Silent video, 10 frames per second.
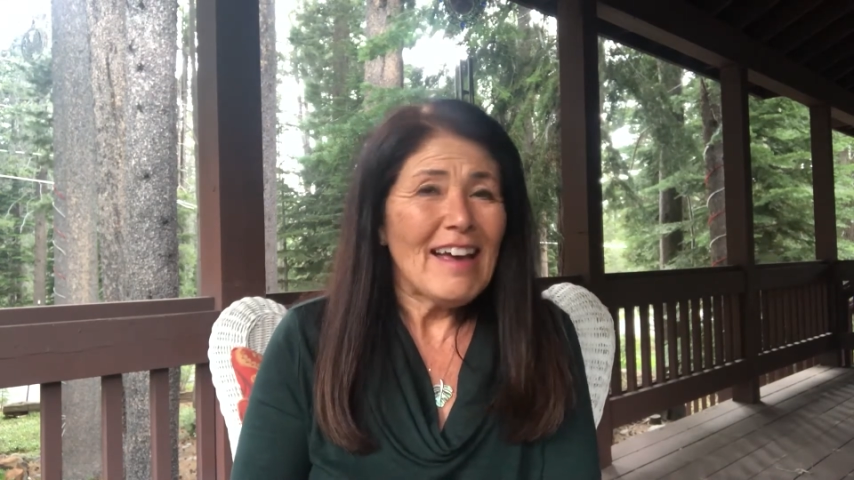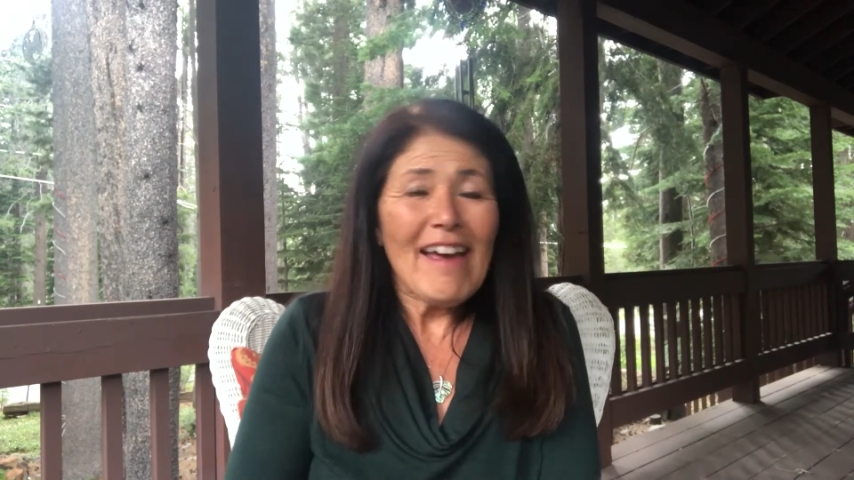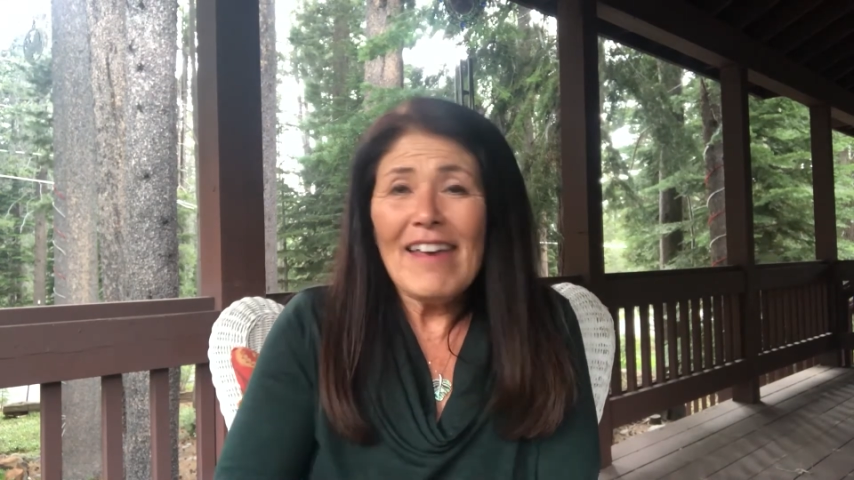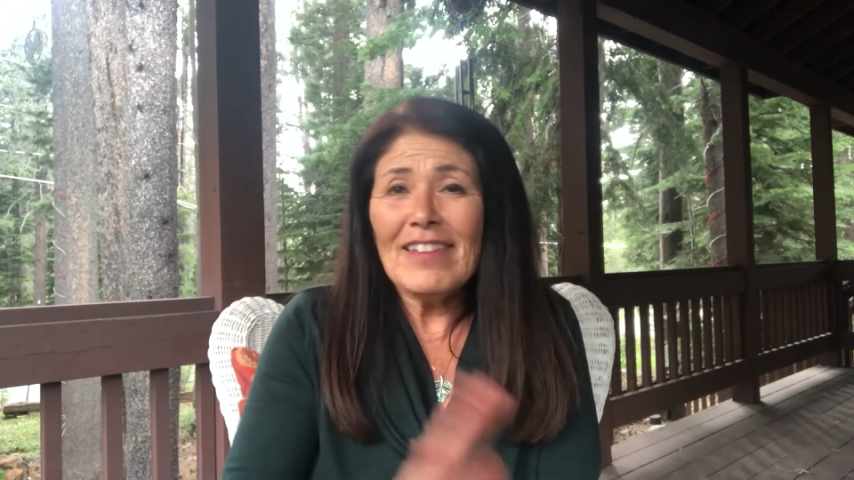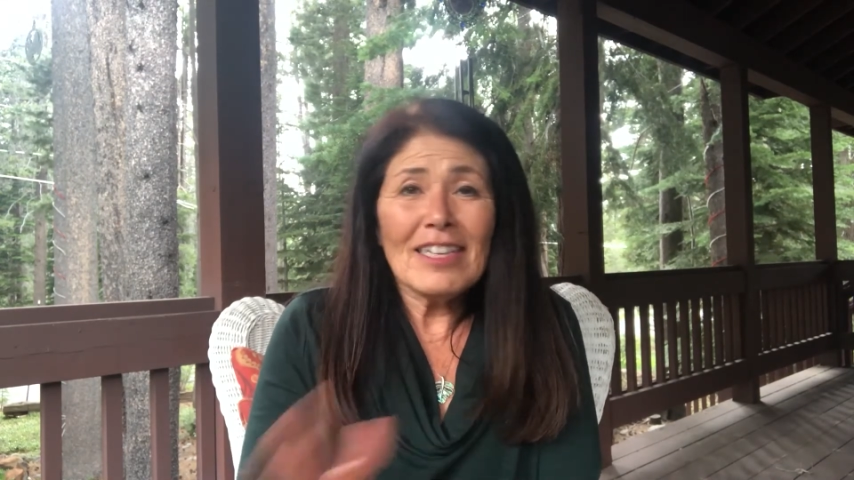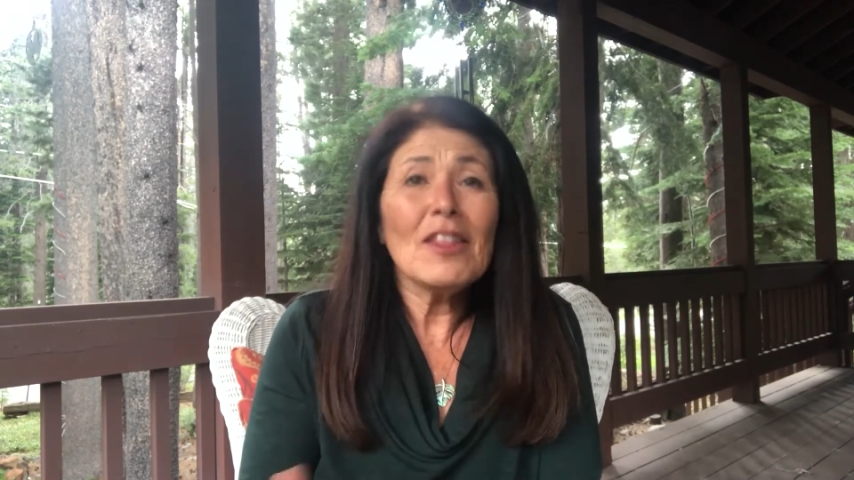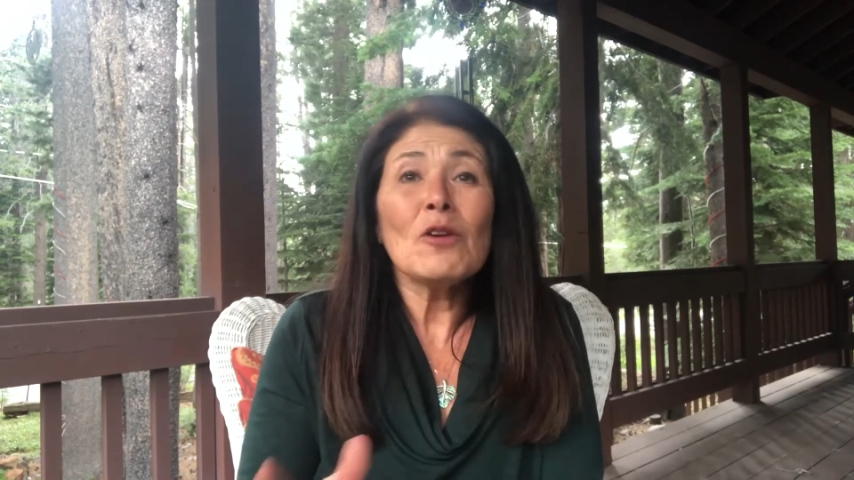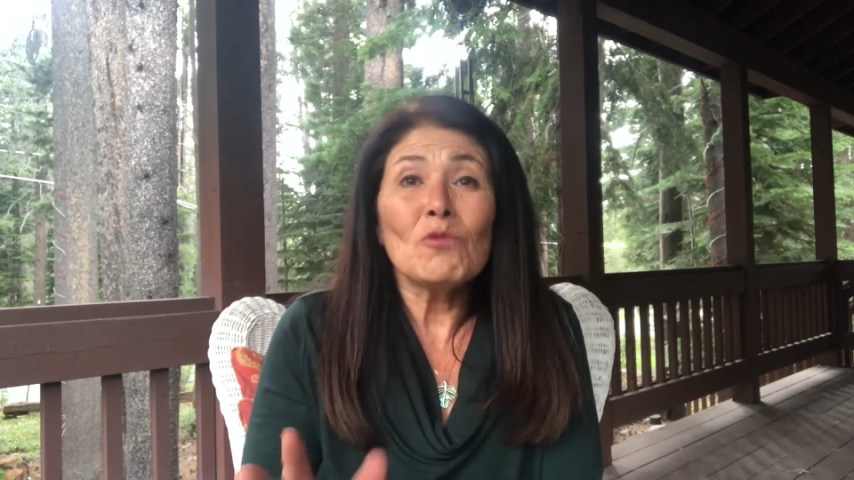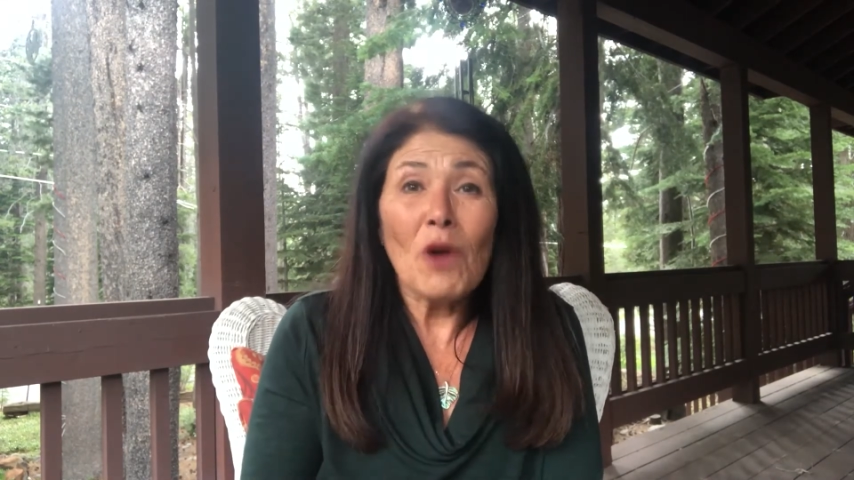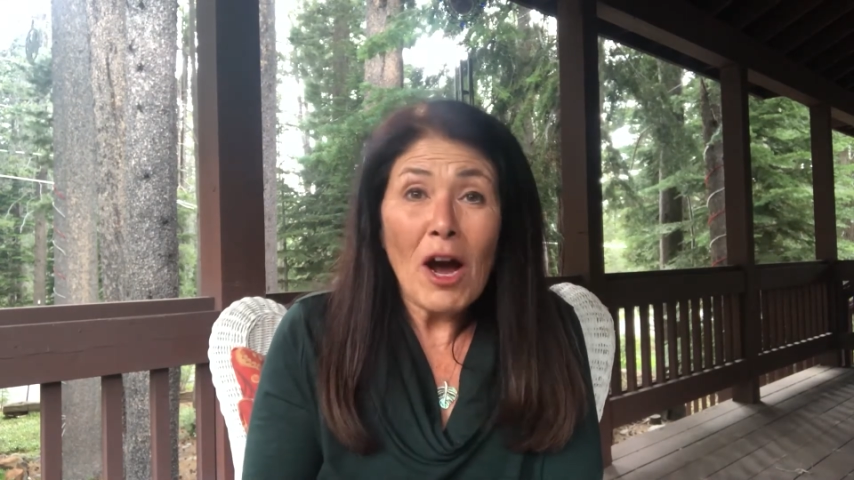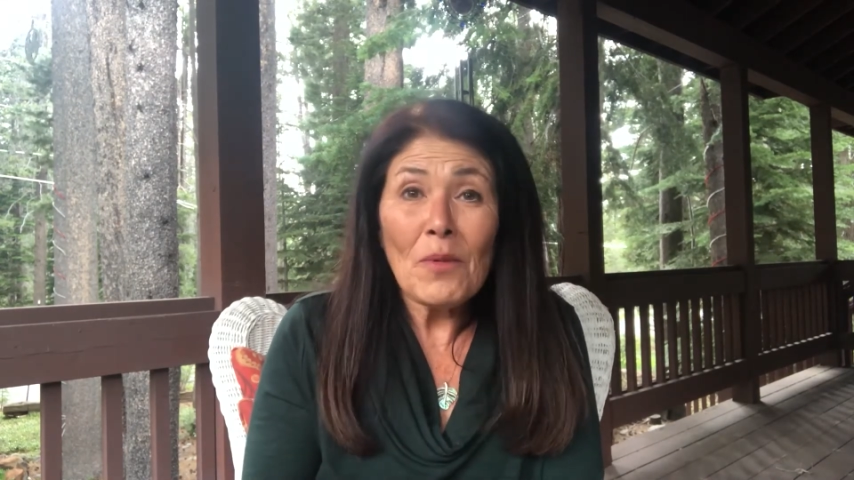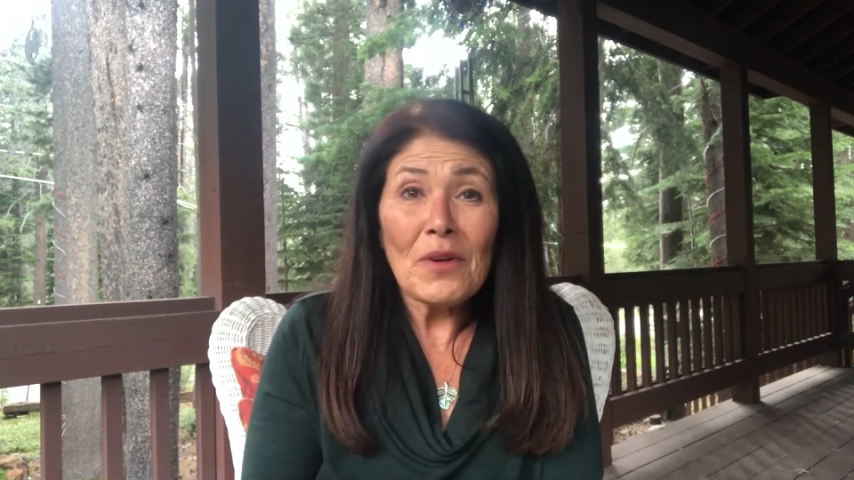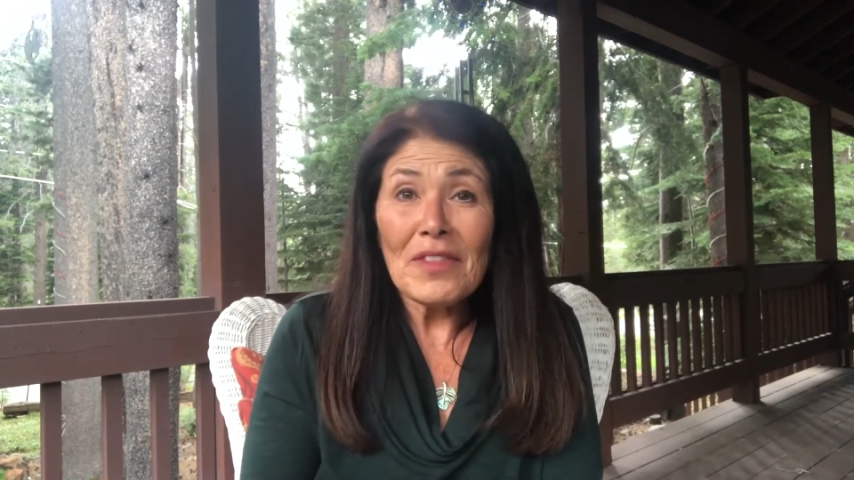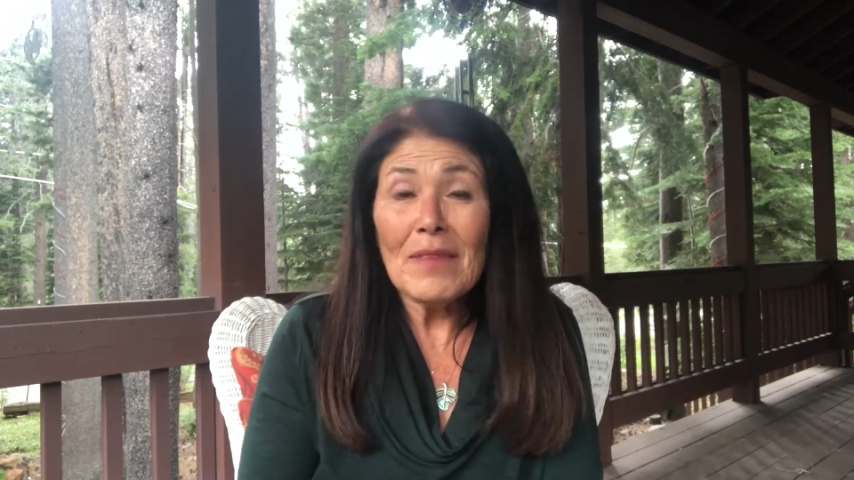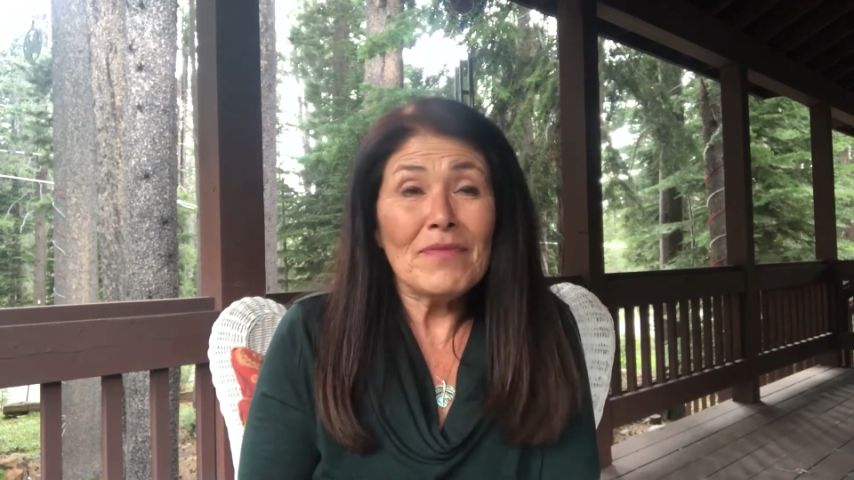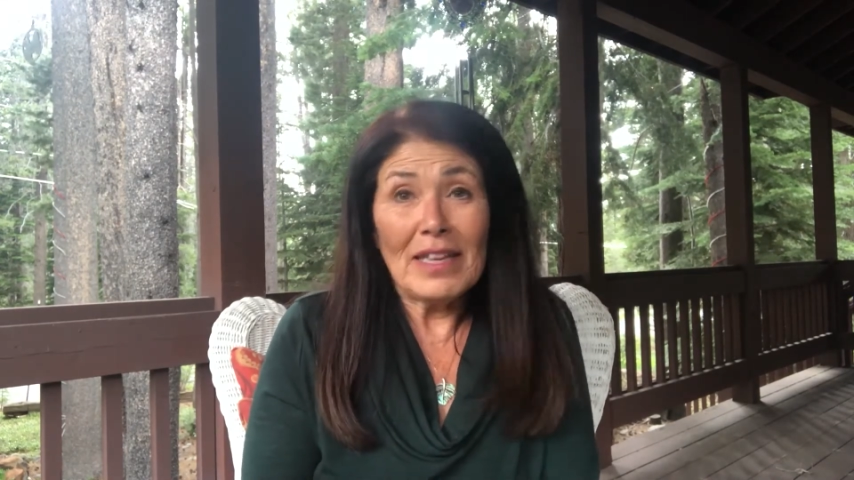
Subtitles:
and there's nothing wrong with it.